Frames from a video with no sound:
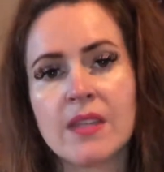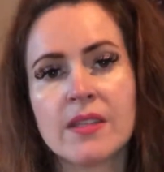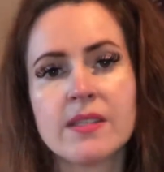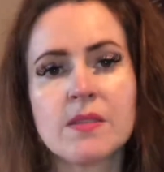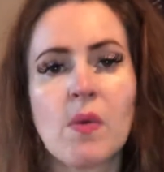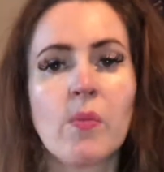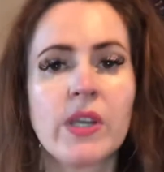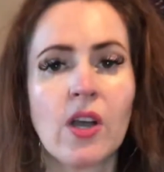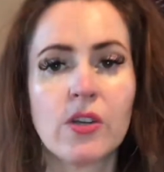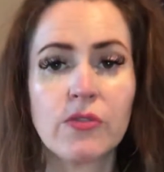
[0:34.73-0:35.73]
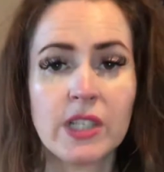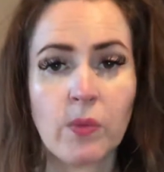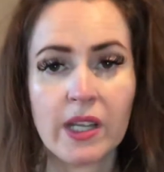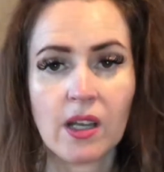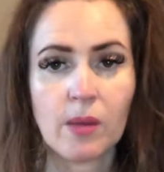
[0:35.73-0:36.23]
This is when we kind of really
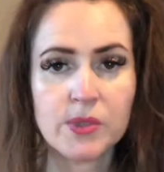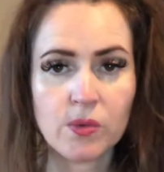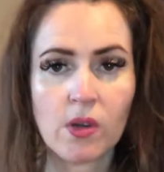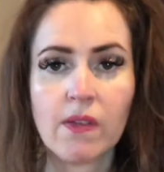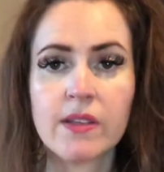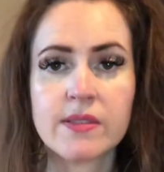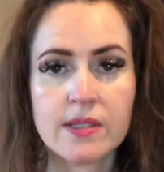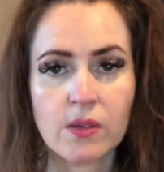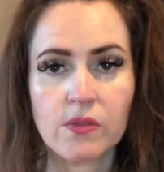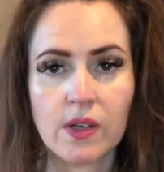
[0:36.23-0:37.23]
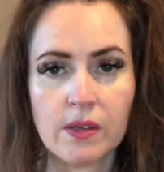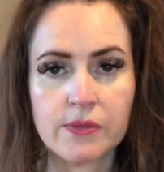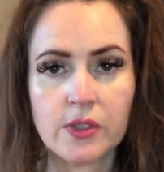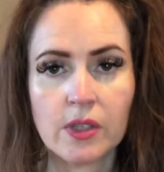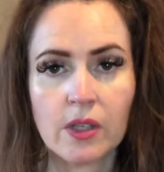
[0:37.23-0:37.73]
wake up to our own self-love,
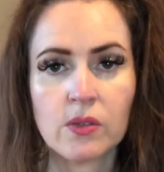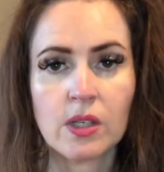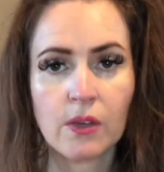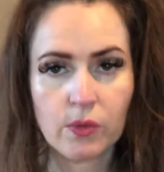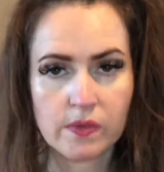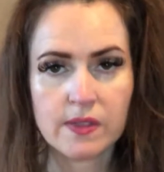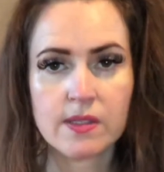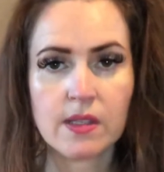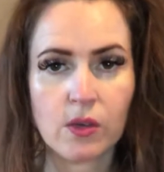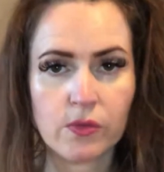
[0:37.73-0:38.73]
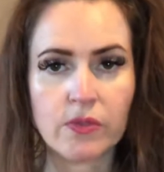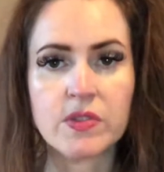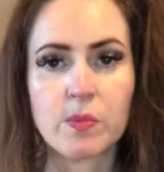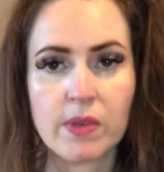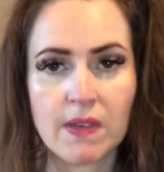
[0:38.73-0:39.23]
you know, the love within self of
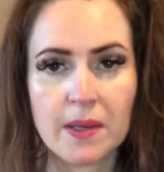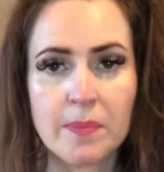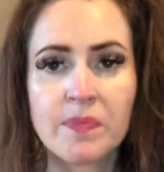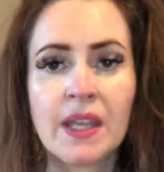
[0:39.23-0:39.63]
spirit.